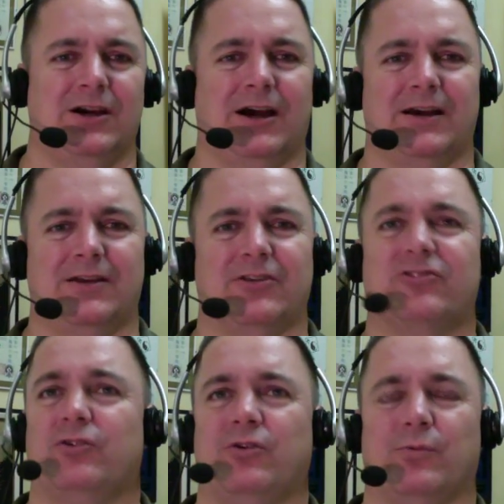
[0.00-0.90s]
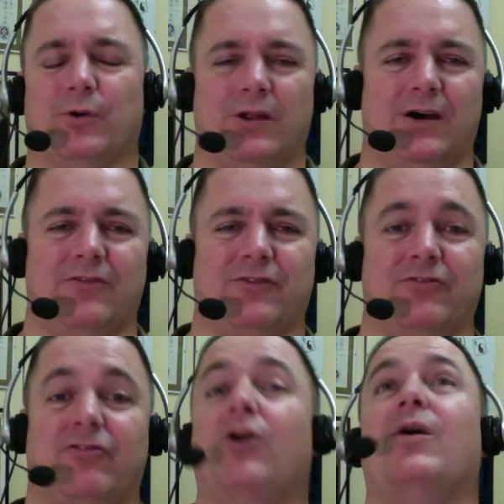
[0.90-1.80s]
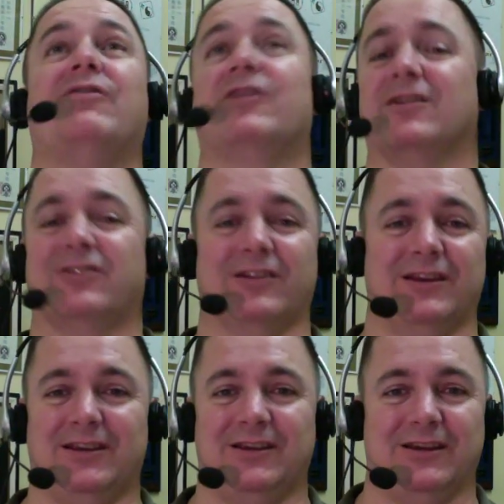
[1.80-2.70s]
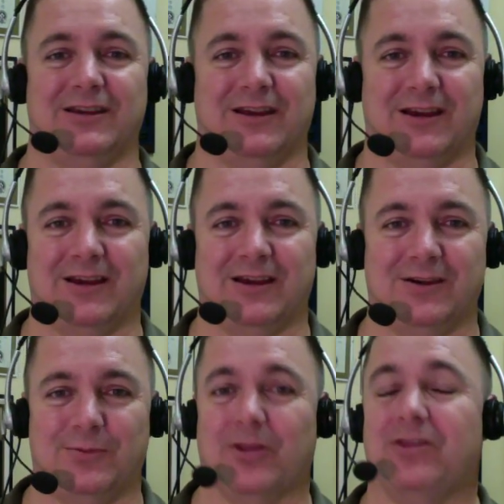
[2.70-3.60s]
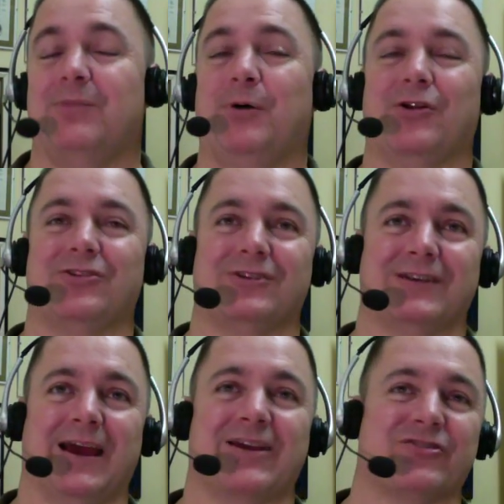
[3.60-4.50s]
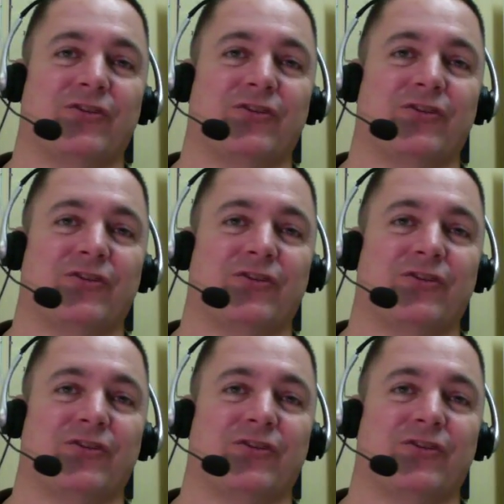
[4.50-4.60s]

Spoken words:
the student will often flow effortlessly with the opponent's attacks,